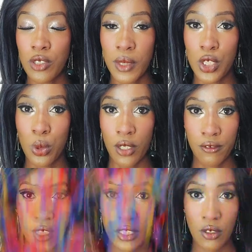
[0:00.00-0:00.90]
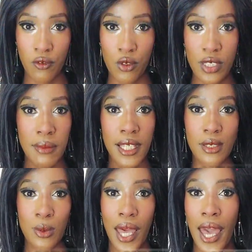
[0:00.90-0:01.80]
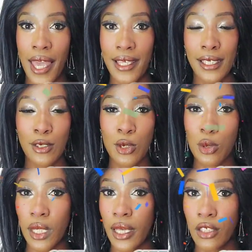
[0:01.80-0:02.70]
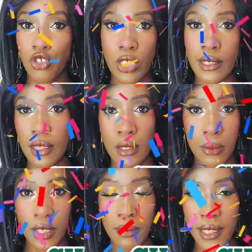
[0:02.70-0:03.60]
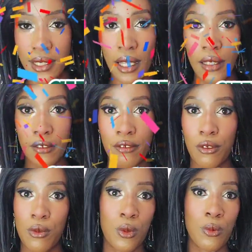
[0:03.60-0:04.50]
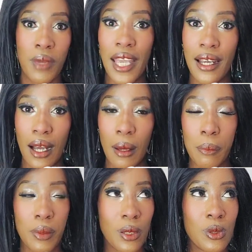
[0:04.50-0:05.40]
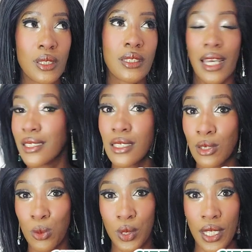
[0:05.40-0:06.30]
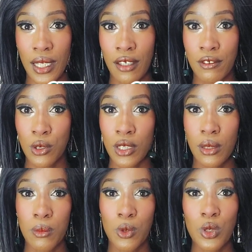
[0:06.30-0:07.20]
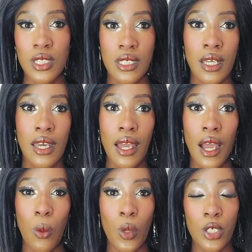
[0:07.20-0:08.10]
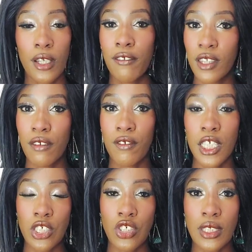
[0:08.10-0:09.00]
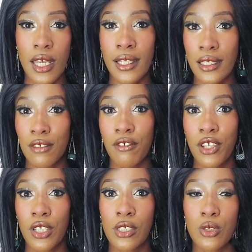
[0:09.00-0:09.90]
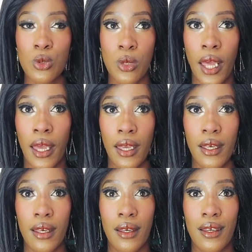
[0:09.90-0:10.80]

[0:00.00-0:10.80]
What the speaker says: launch my 12 days of Christmas, where I get to like just express myself through makeup, because that is what I love doing the most. When you live in the village, it's kind of difficult to like